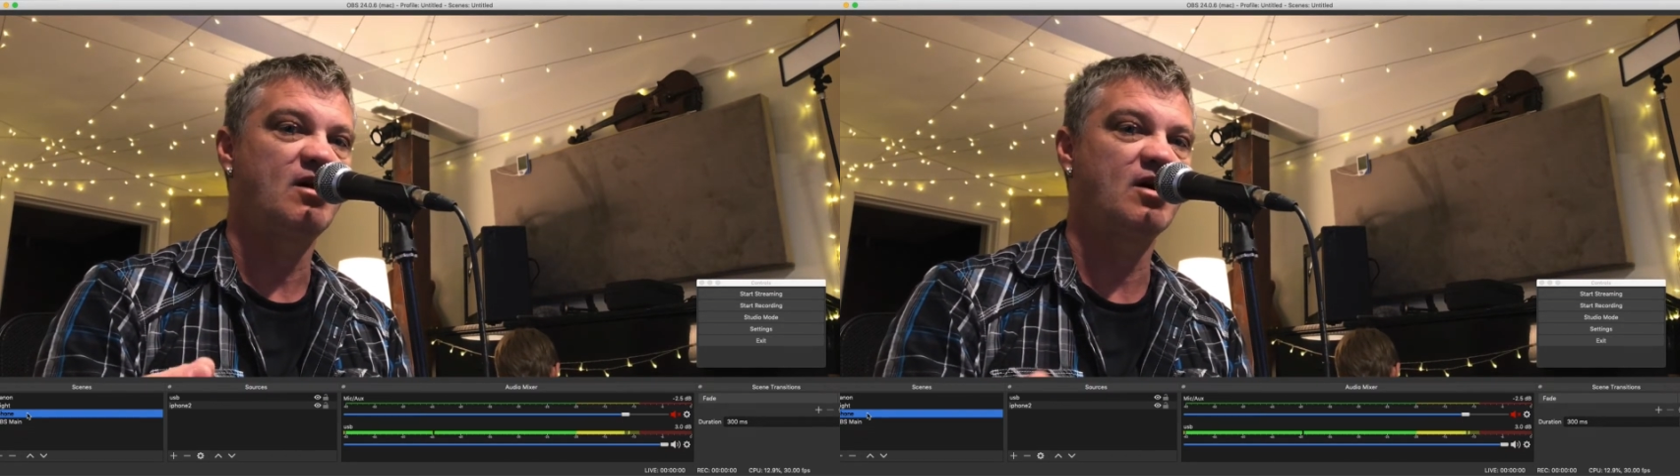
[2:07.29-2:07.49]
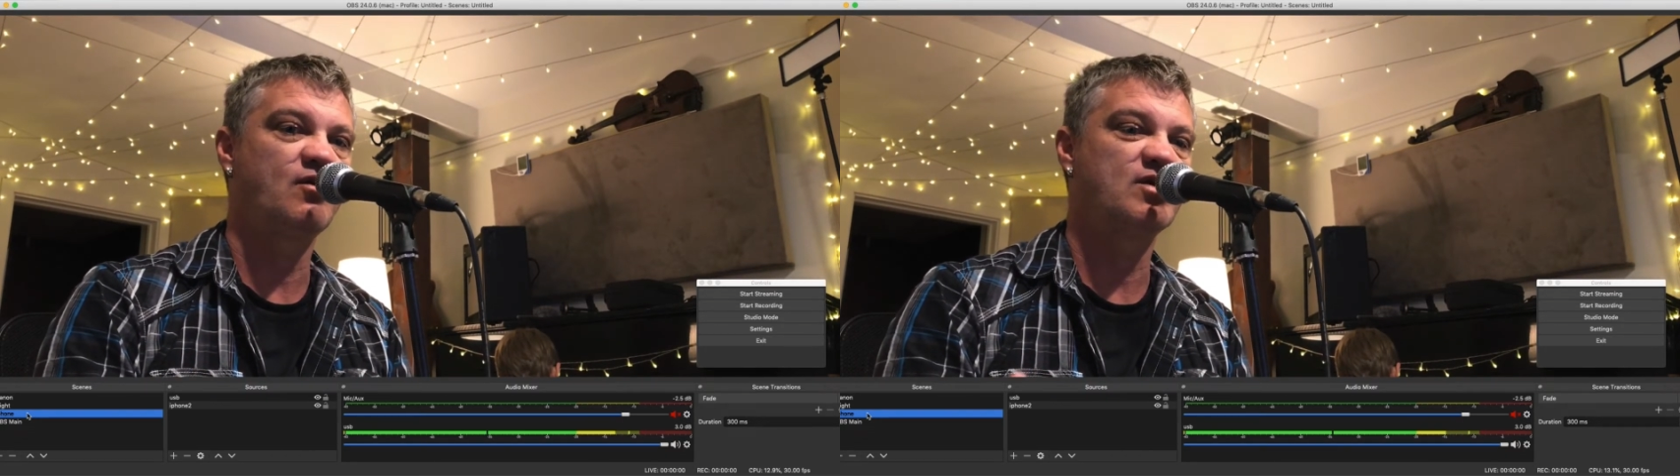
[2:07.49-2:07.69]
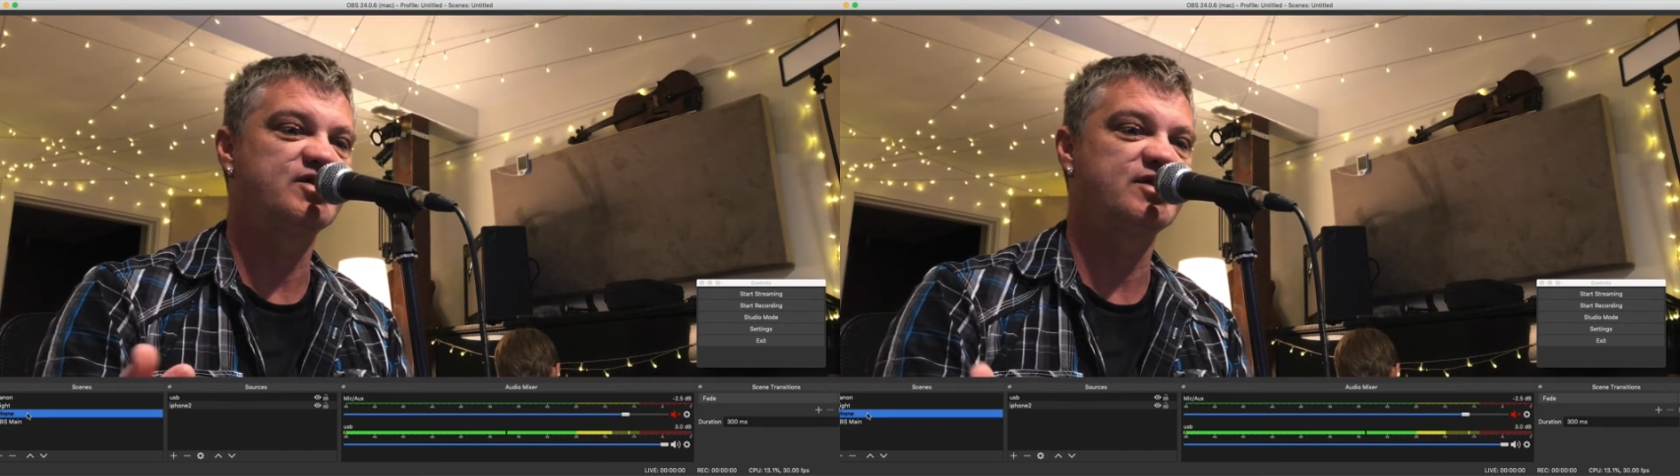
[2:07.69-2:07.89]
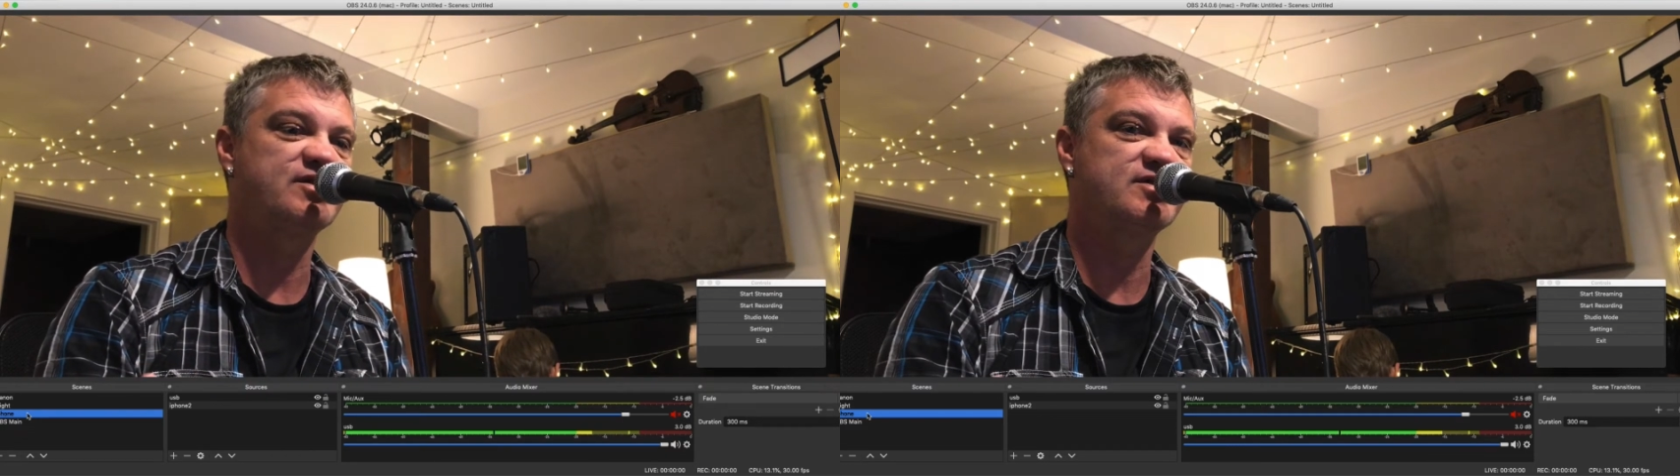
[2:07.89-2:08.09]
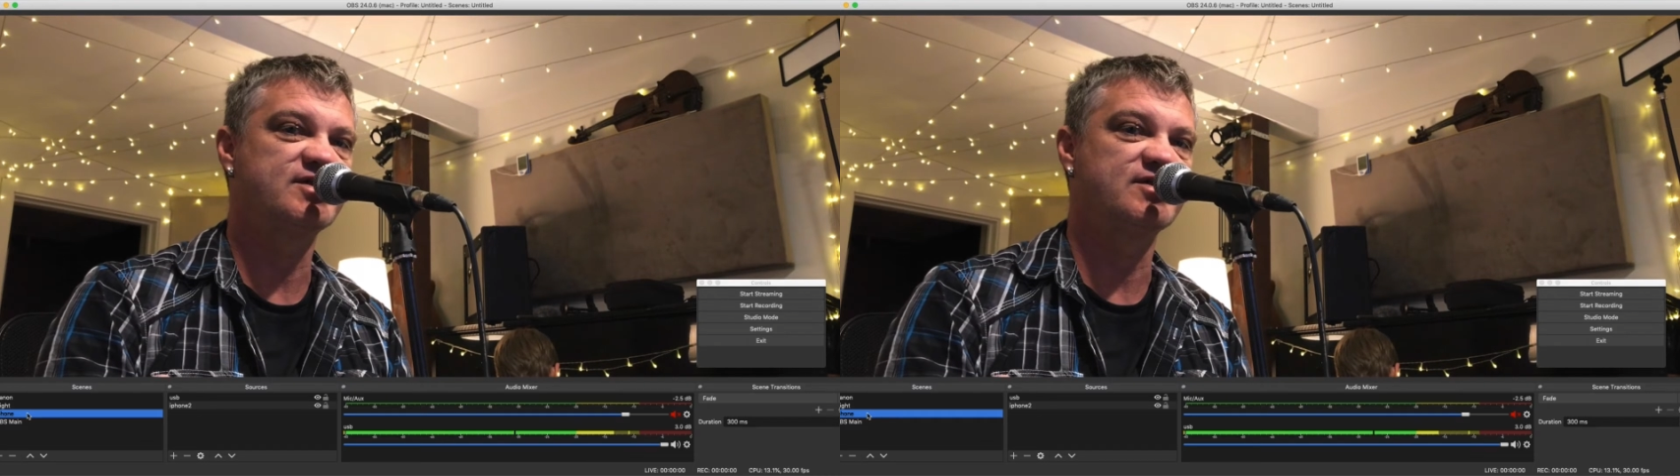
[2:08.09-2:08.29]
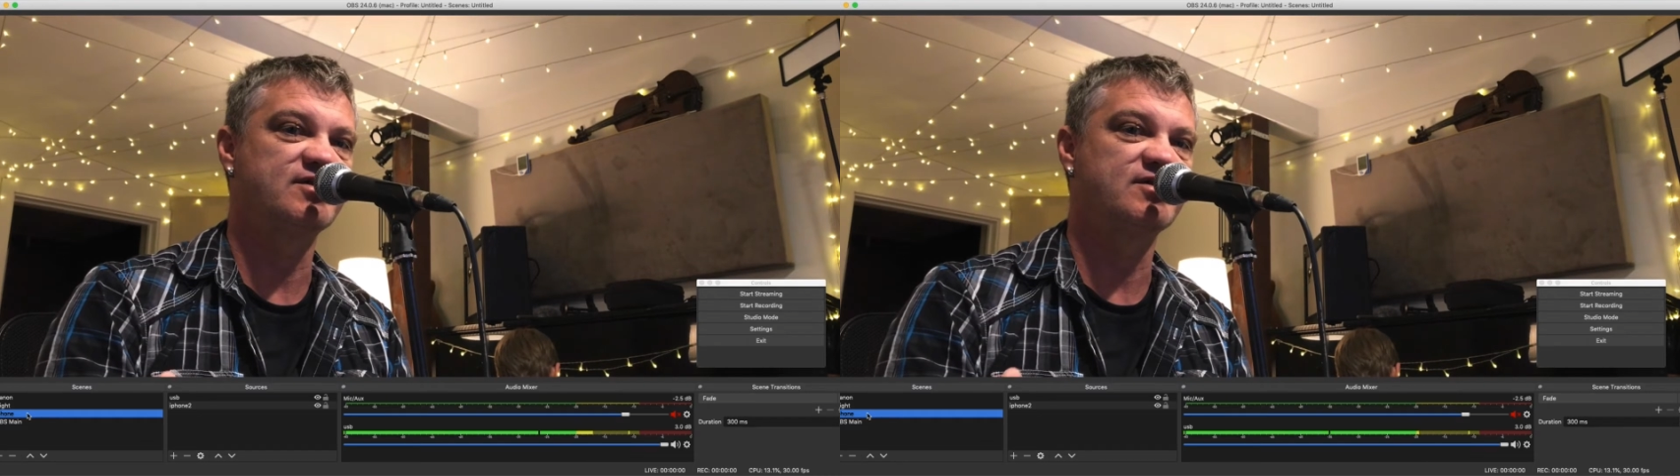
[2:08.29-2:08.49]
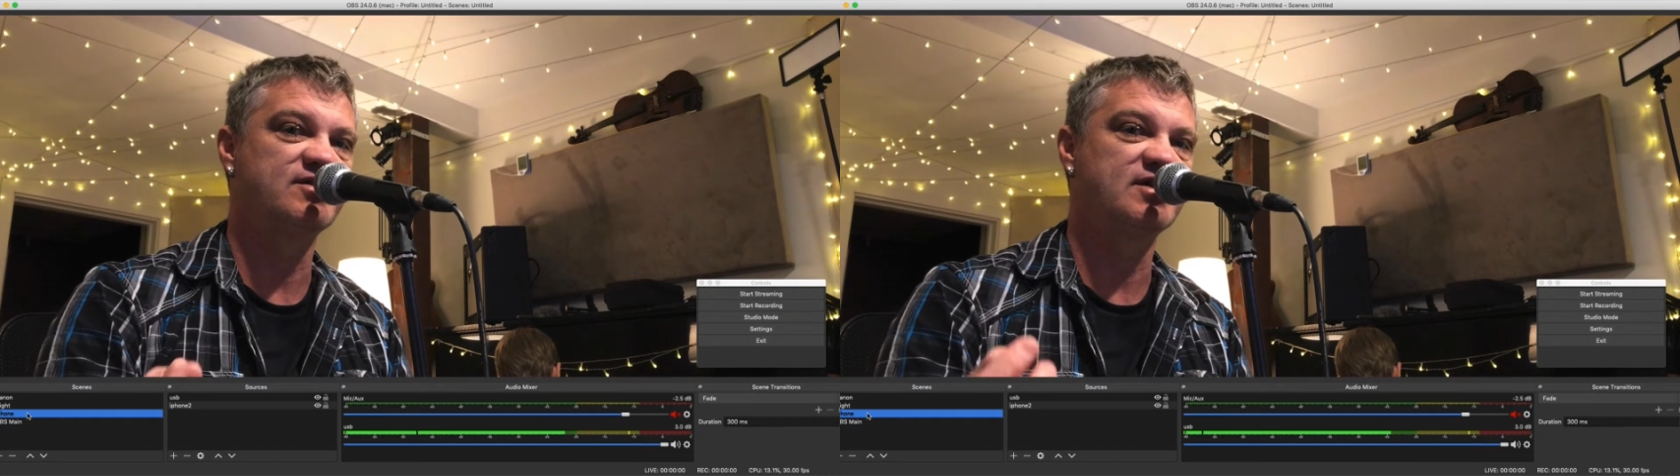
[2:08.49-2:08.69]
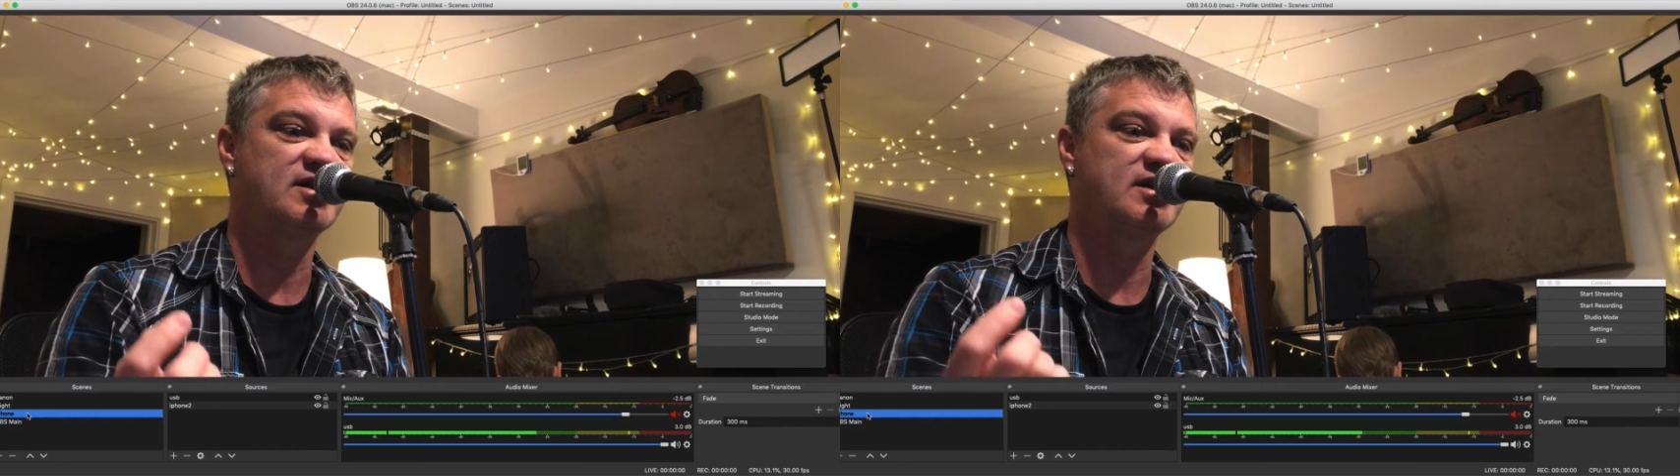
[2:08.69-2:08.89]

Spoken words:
I want you to